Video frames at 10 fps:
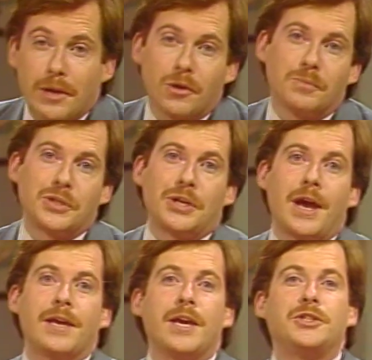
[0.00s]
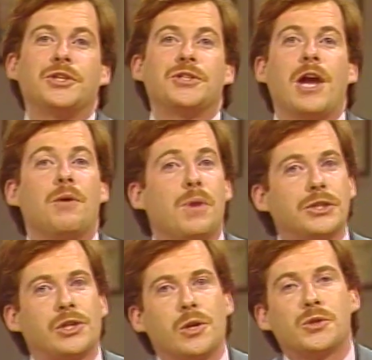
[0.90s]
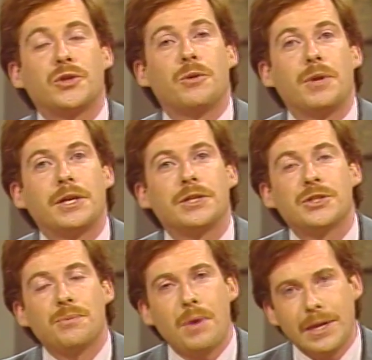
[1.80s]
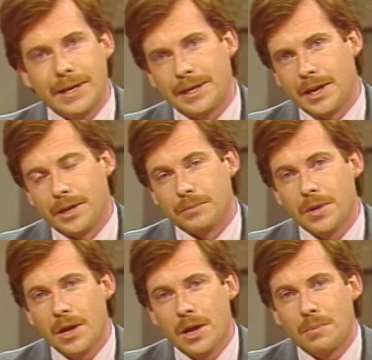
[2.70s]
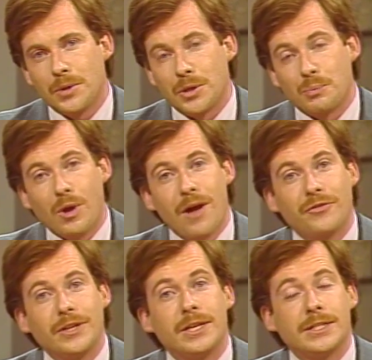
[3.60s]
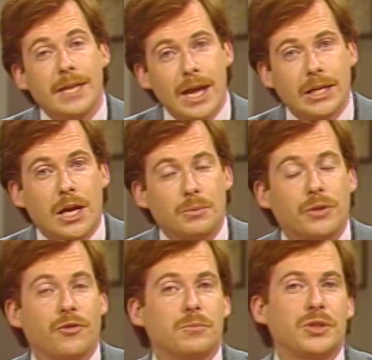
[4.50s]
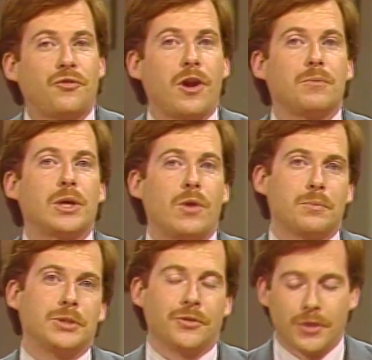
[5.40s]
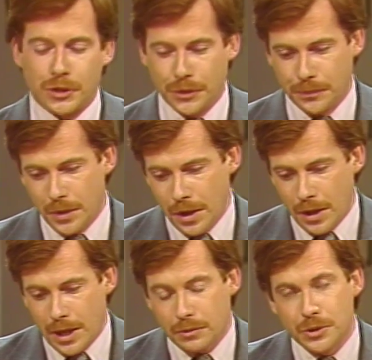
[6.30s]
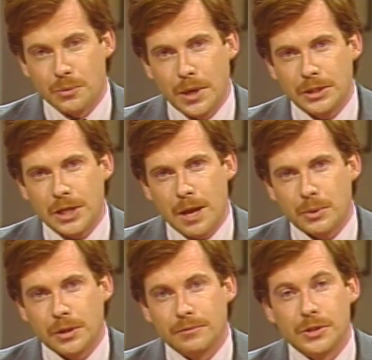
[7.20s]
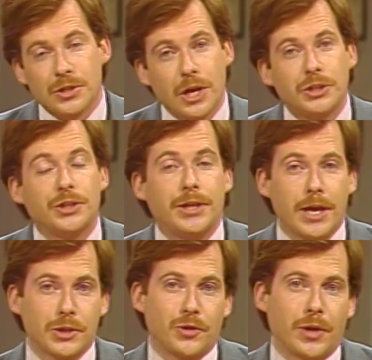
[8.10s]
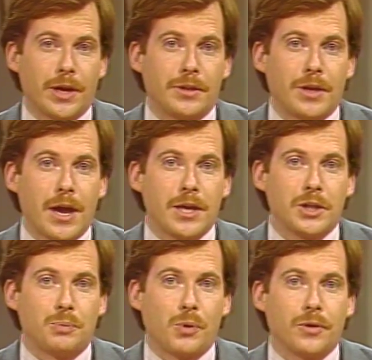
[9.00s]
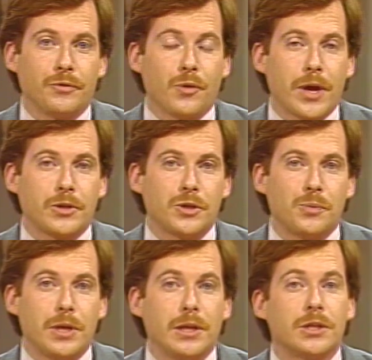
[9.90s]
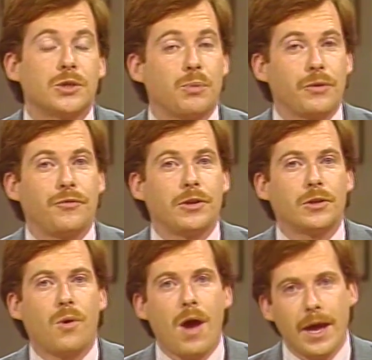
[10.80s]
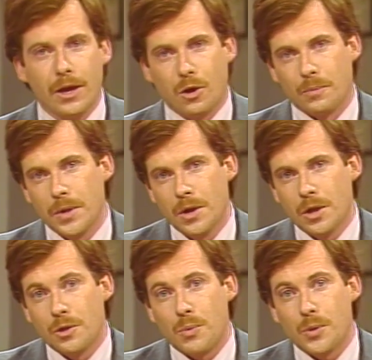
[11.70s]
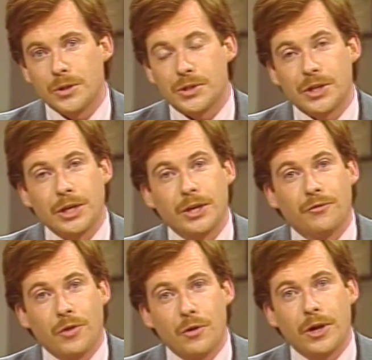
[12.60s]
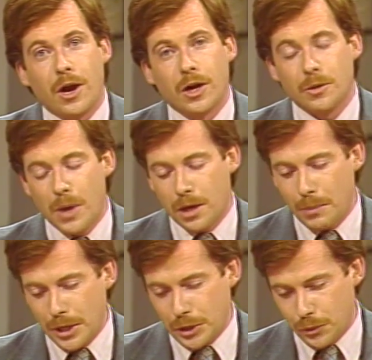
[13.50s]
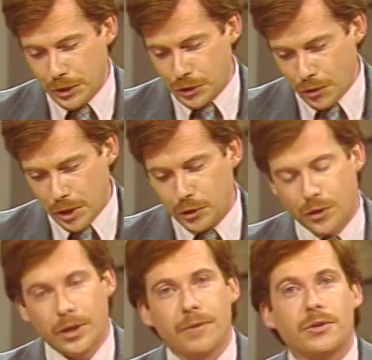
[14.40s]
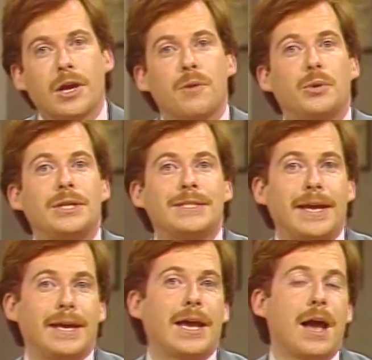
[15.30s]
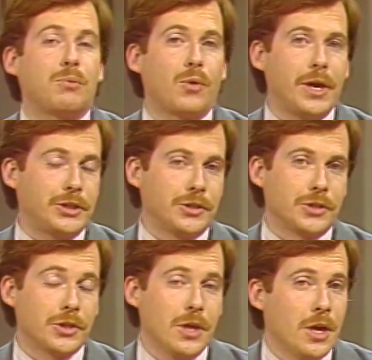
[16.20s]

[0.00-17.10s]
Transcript: bankruptcy, IH is now much closer to making some money again but the profit is not coming from its farm equipment division. That was the main topic of discussion yesterday at the IH Board of Directors meeting in Springfield, Ohio. The board is thinking very hard about a major restructuring of the company's ag operations.